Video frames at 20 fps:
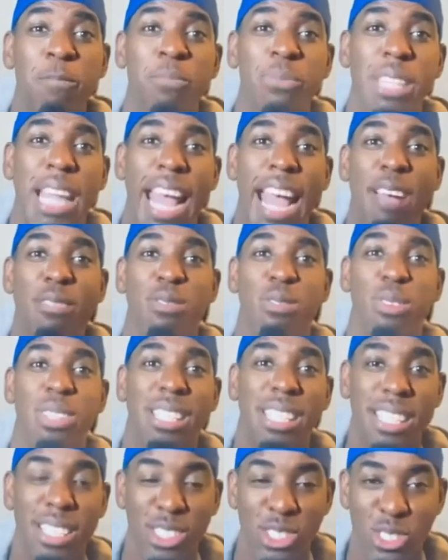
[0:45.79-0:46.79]
every
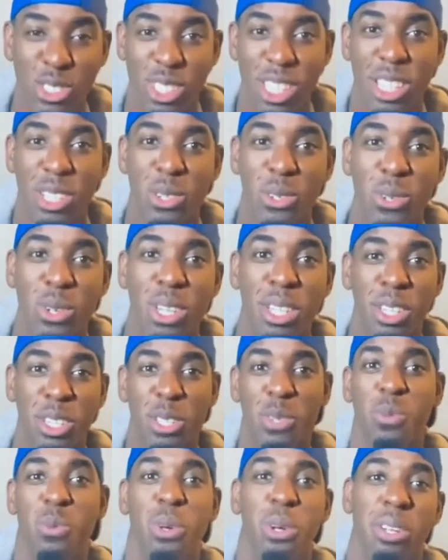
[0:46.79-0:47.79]
single good
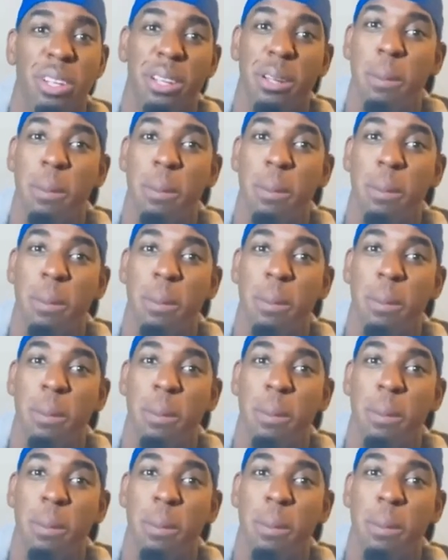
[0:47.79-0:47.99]
work.